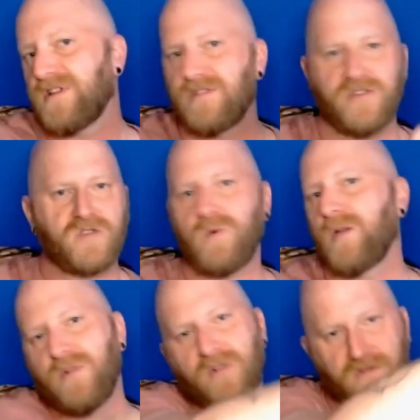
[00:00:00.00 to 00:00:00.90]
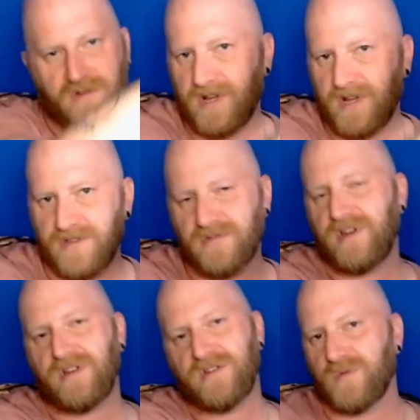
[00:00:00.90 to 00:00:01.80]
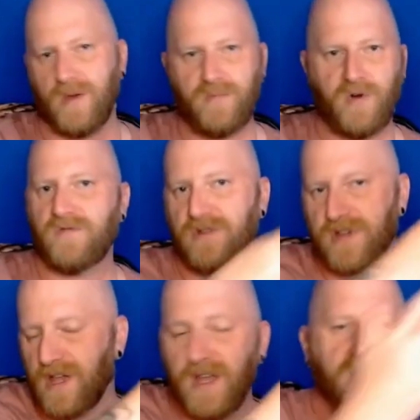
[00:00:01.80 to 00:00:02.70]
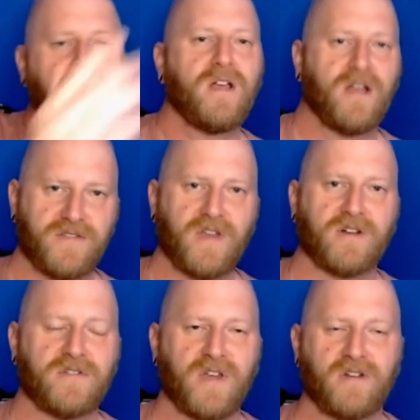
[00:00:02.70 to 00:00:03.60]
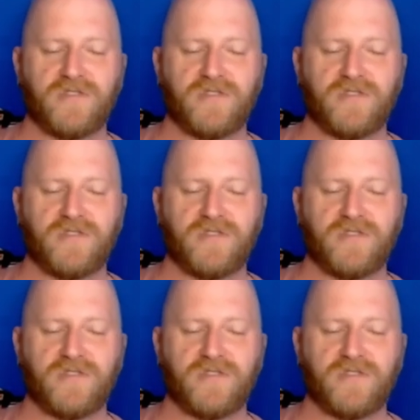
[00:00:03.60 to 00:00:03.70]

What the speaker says: and then you swipe over, you got the Creed, you swipe over, etc., etc.